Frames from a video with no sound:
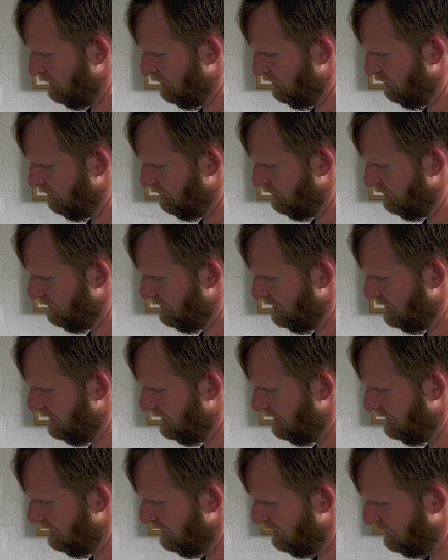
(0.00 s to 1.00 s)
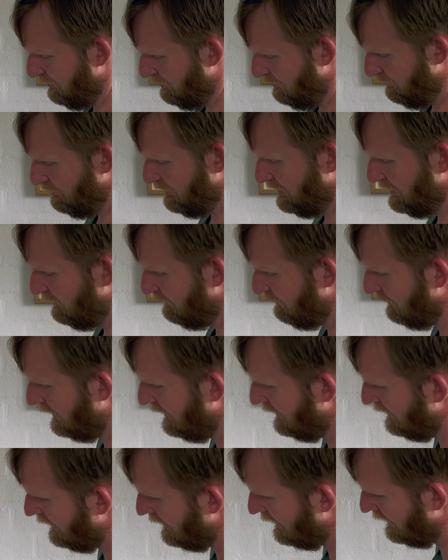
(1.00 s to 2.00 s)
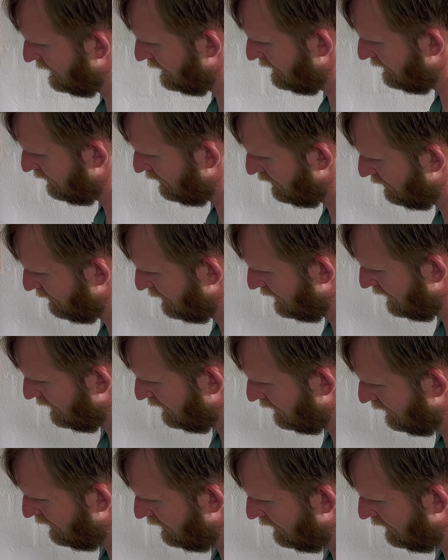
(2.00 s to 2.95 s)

to really fine line, or make